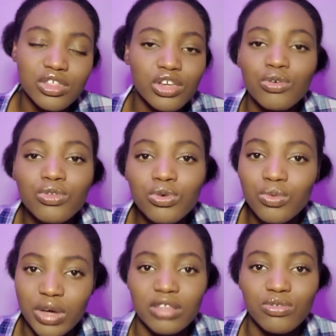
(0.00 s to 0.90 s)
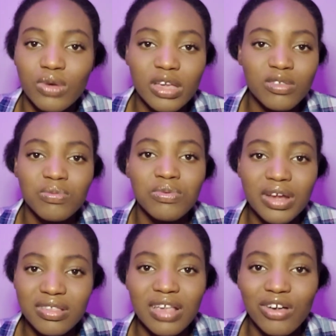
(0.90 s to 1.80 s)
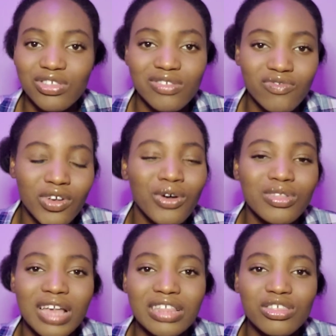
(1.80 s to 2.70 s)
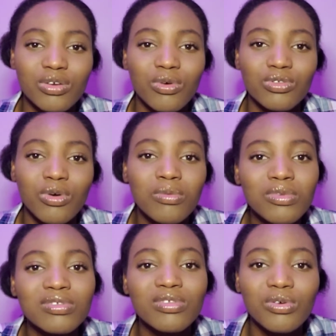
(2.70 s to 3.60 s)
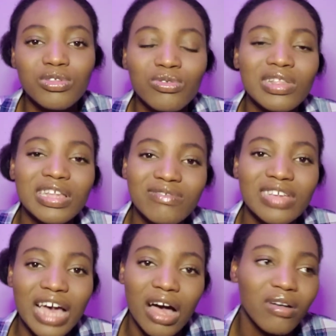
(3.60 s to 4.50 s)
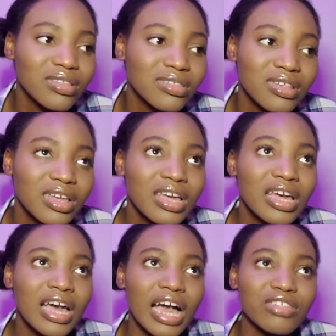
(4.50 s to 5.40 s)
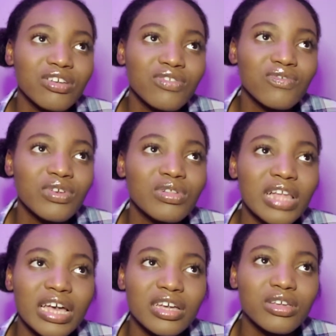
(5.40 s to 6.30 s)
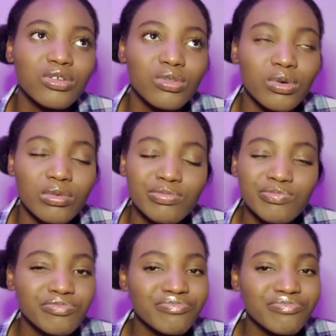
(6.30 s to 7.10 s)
she couldn't wait to express how she felt and she was almost going to leave the house. I just feel like, you know,